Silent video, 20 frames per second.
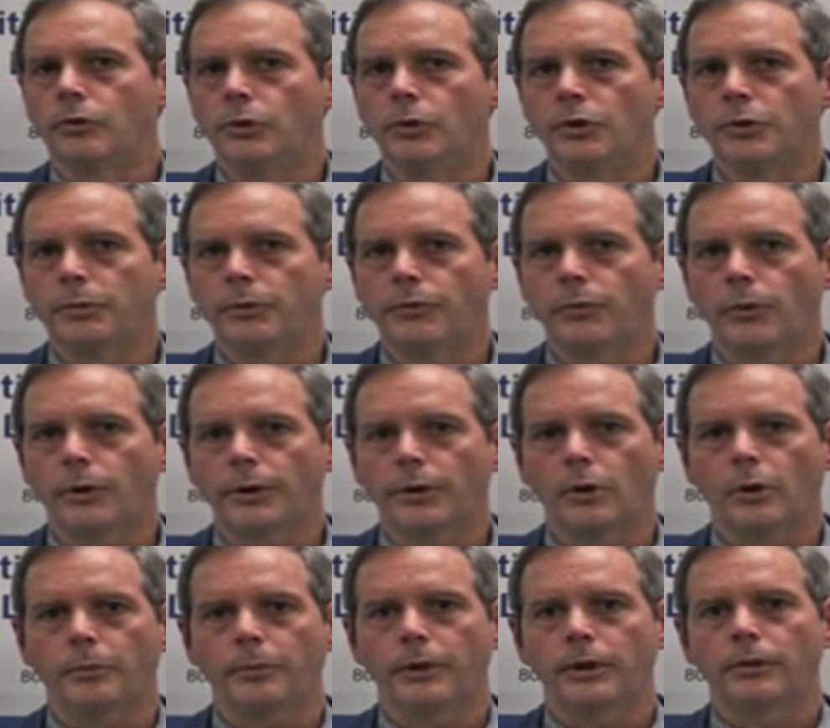News before the
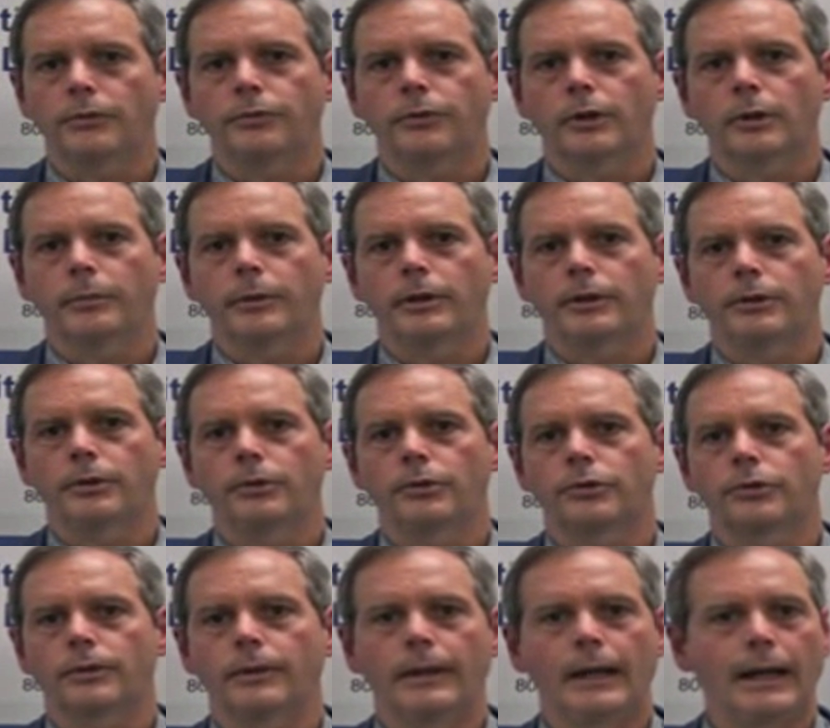opening, the fundamental
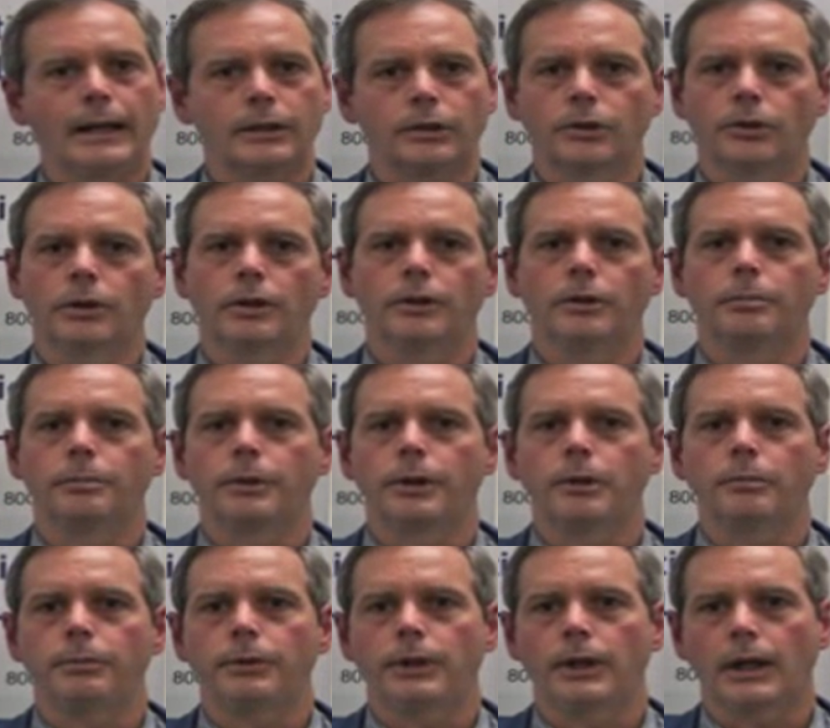news, not good. The
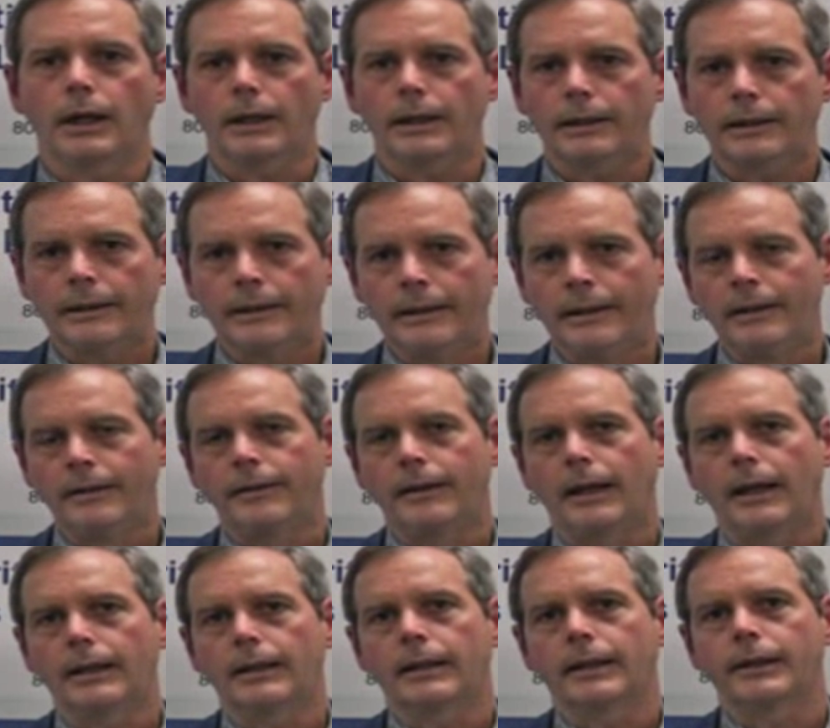PTI,
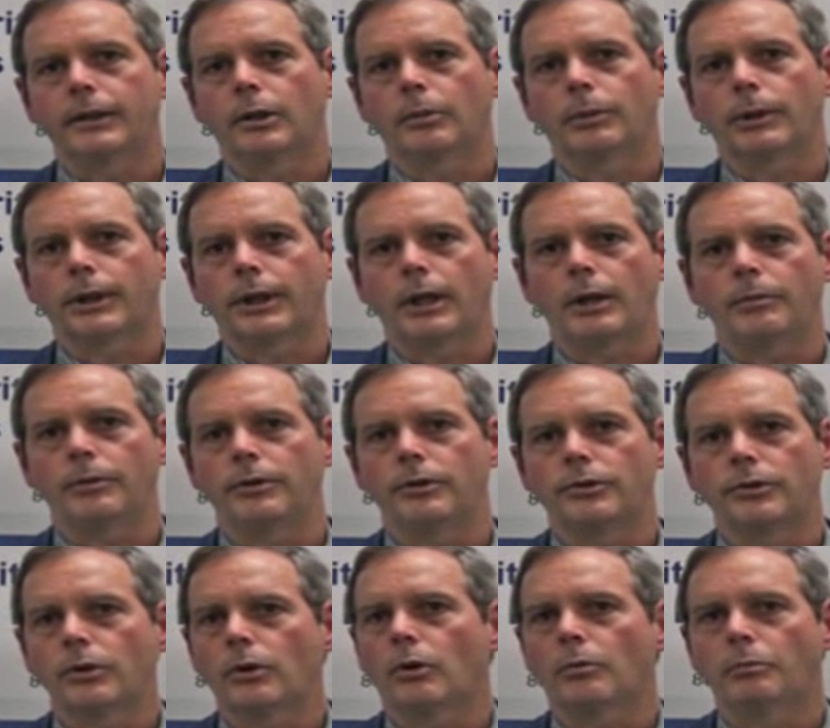the headline number came in
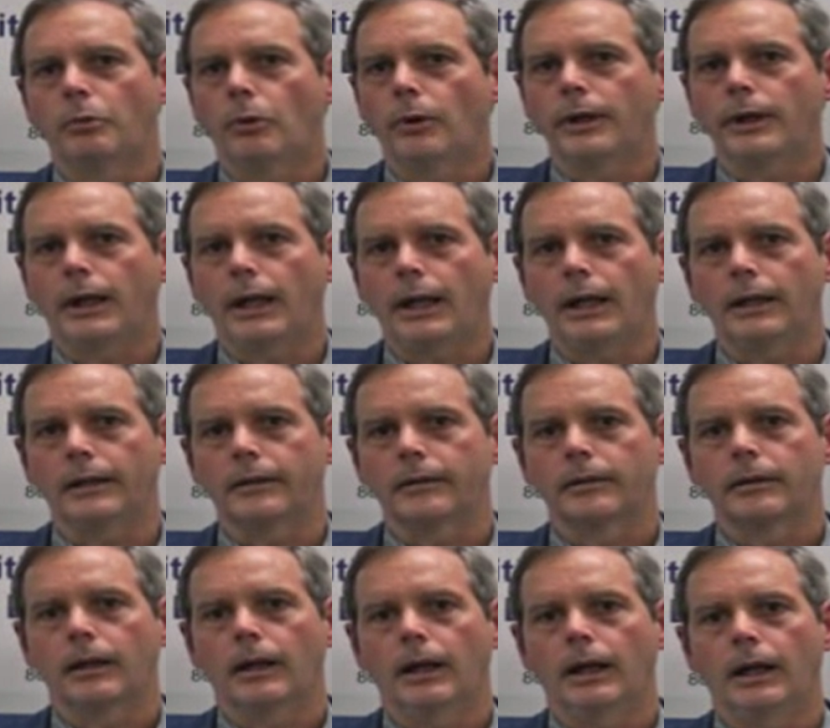0.8.
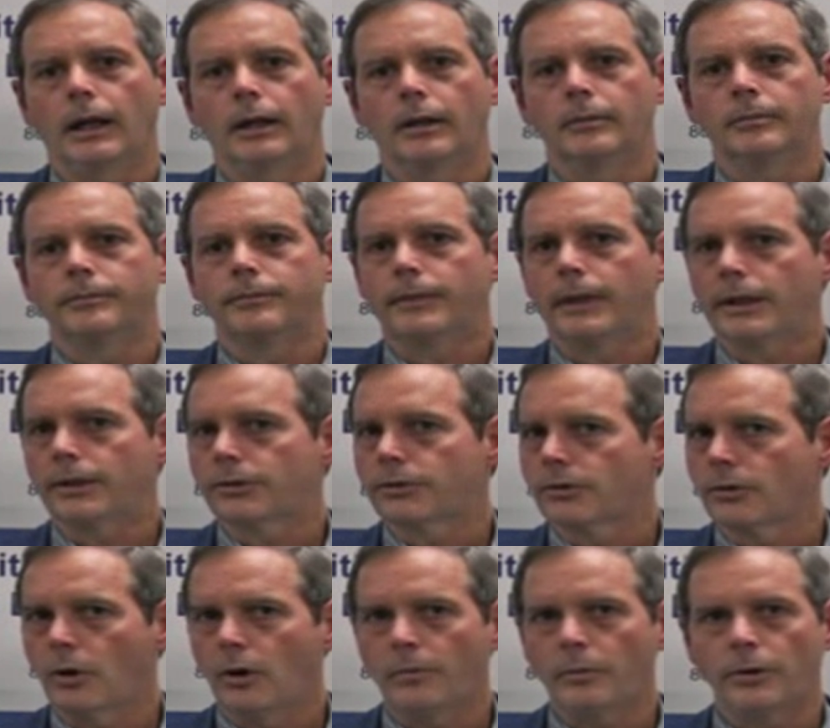
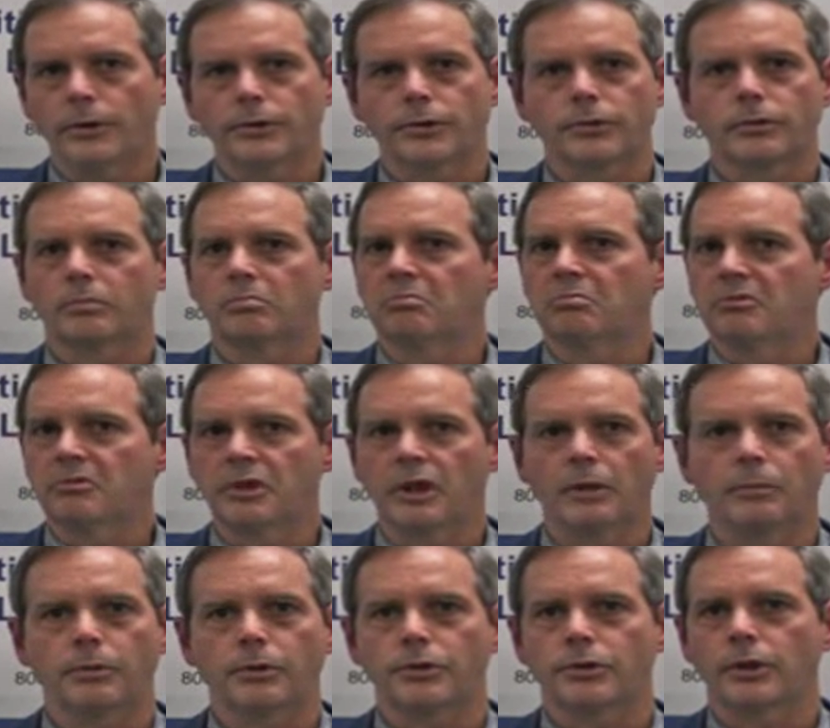That's almost
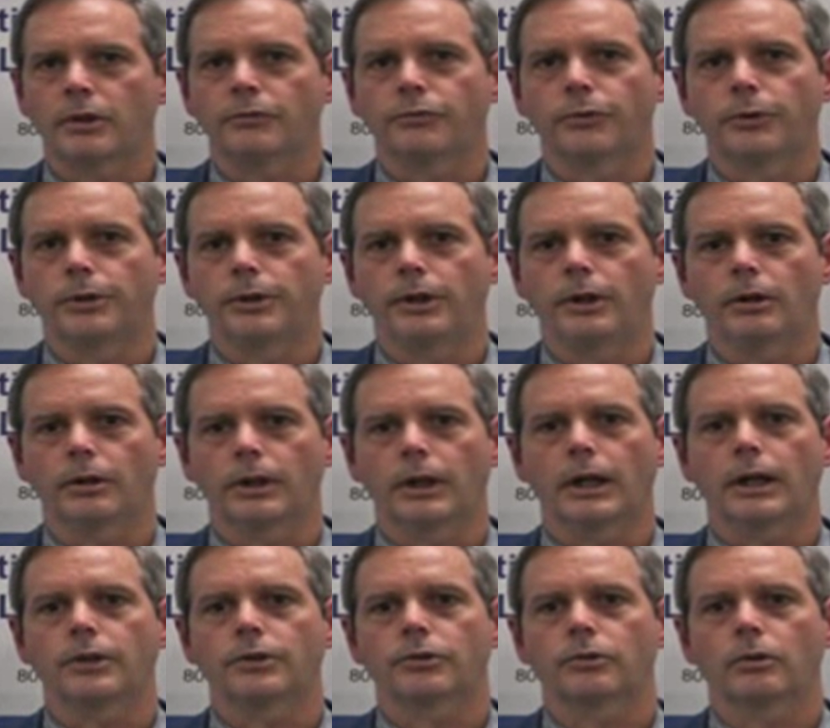10% for the year,
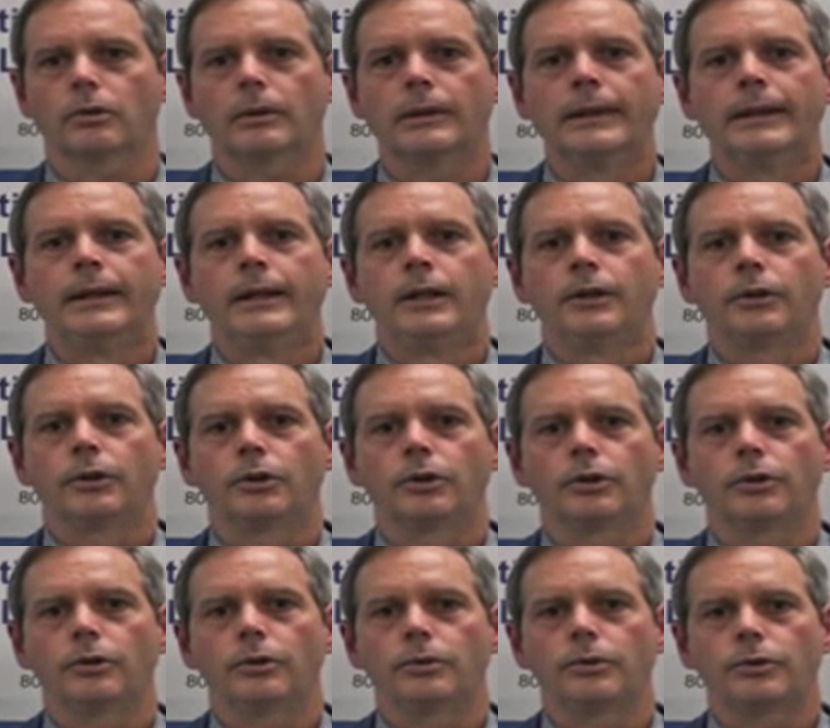guys. So the
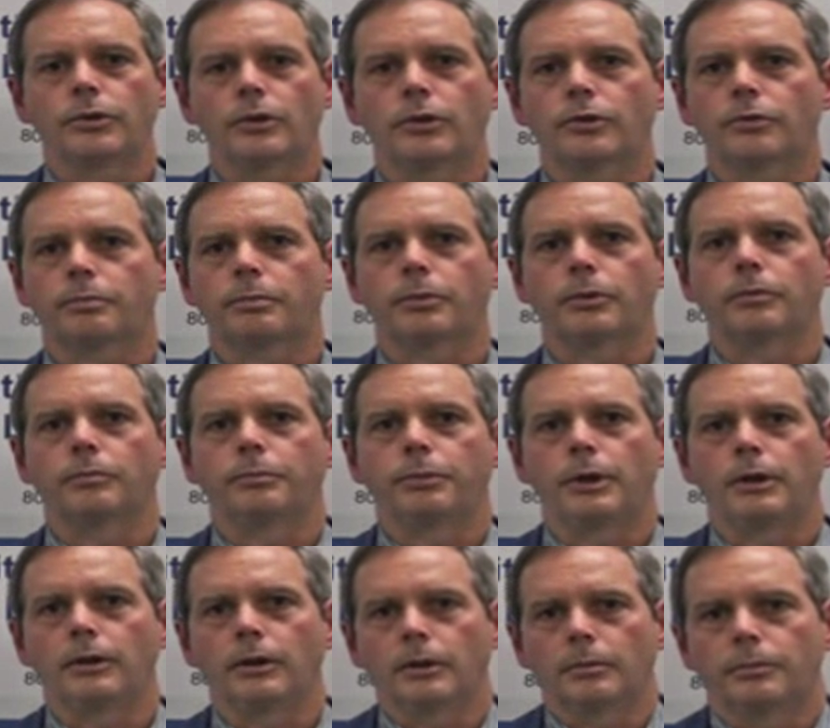good news is
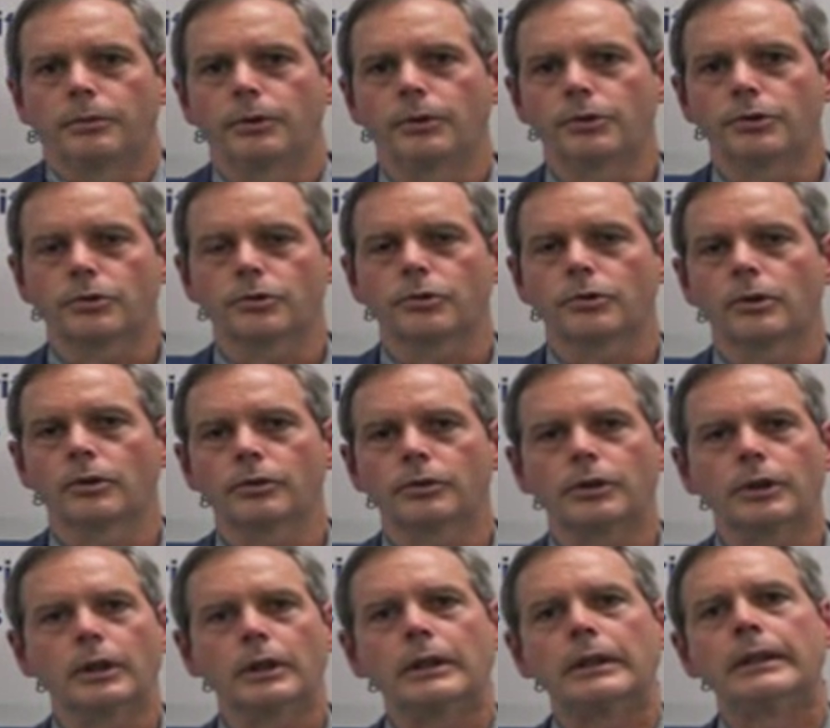producers don't